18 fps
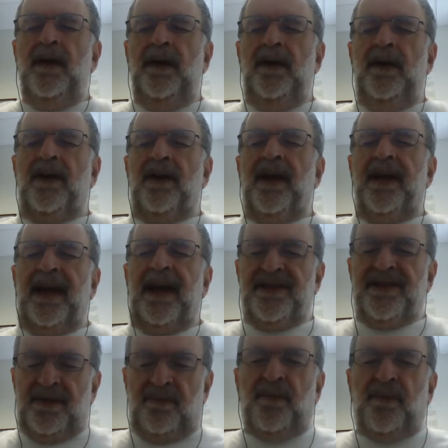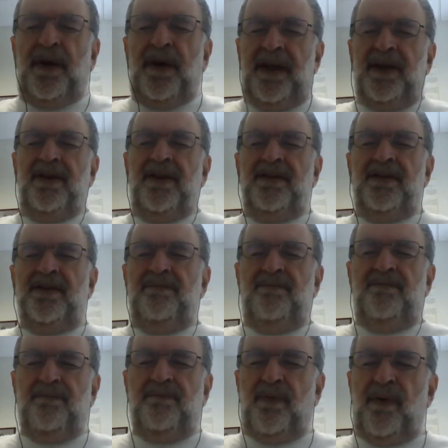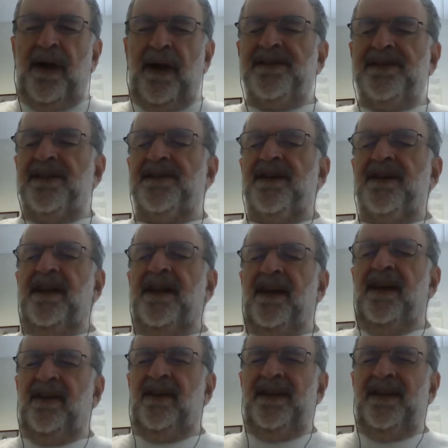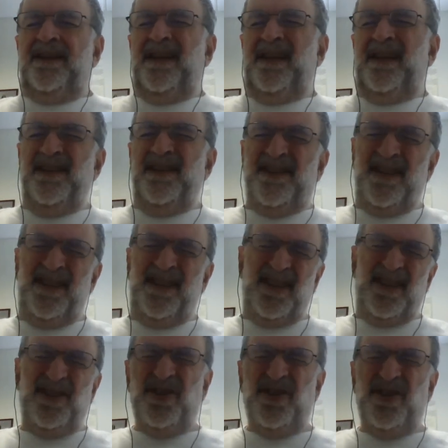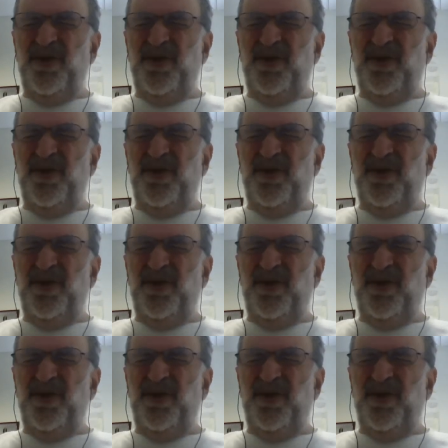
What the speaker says: You can get some pretty good prices on LEDs in a